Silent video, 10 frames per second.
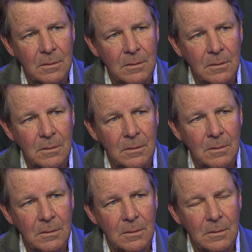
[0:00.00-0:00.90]
fan
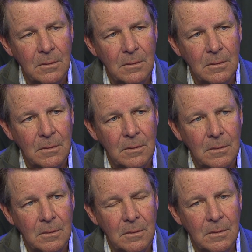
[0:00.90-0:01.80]
interest to rebuild
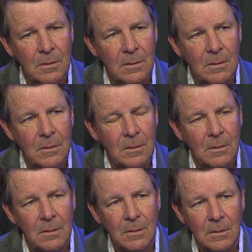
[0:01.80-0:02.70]
winning because
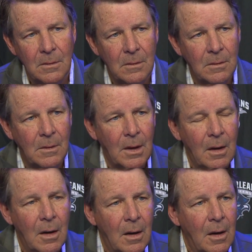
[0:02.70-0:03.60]
it's not the same as when we
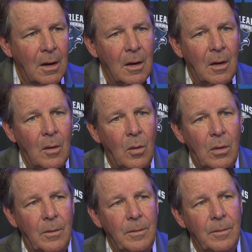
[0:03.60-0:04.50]
got here, obviously. And the
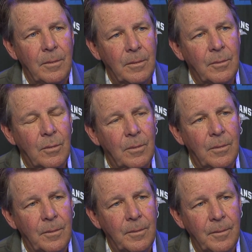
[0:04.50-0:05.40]
university was
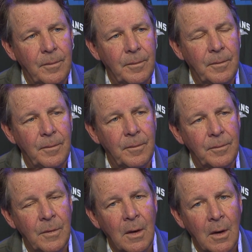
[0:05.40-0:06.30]
big then; it's not as
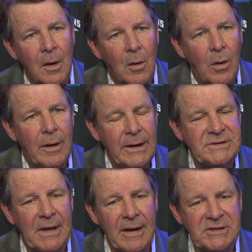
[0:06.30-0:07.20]
big now. Well, and
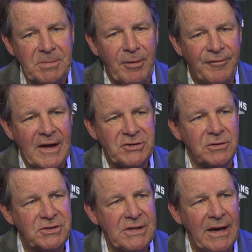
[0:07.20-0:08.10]
it's and it's a
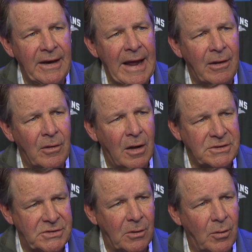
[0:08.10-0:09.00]
professional sitting down
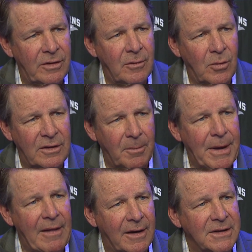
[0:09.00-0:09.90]
also with with the
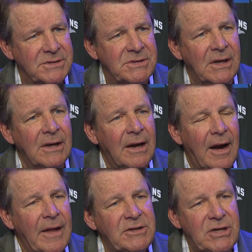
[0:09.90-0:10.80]
Pelicans,
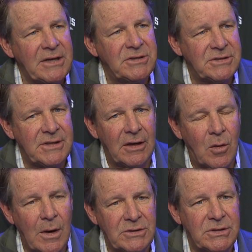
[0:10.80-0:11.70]
and that changes the
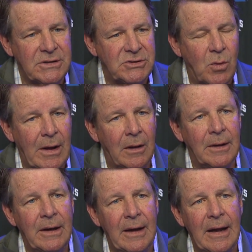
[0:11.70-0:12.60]
equation as well.
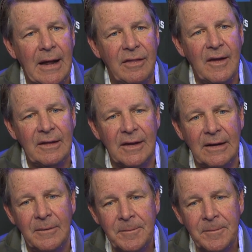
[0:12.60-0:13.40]
And and I think that,